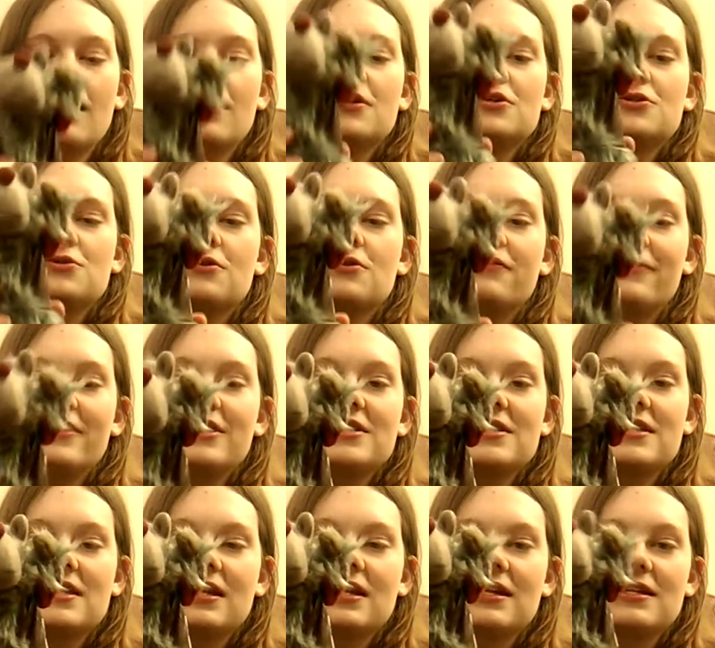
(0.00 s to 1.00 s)
So the first
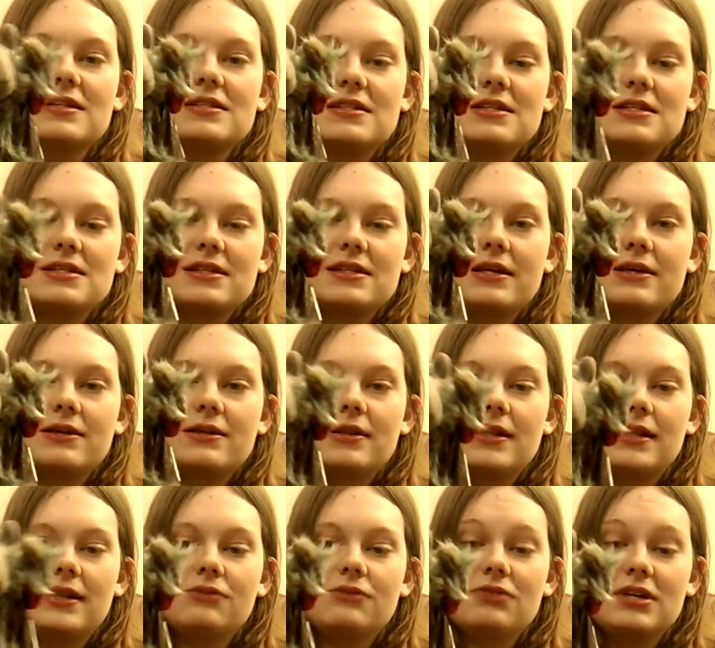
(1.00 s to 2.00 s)
thing is this
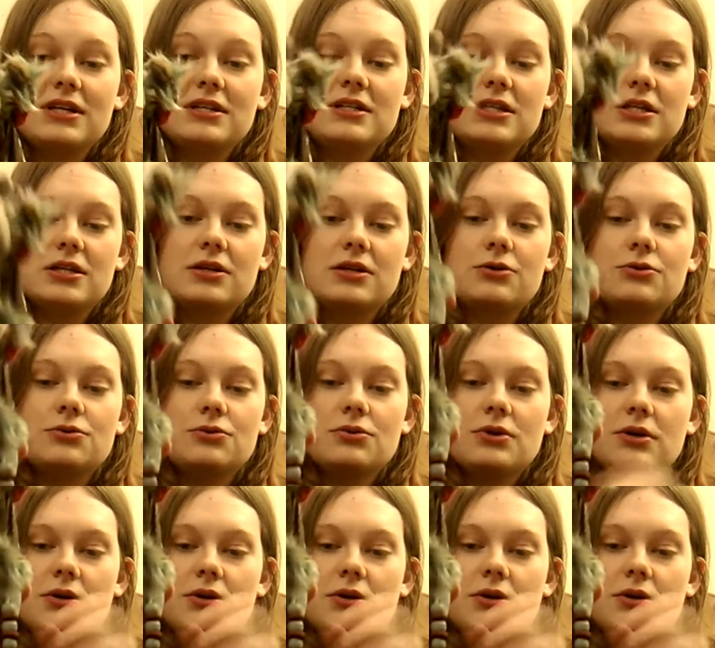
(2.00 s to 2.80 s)
little reindeer who,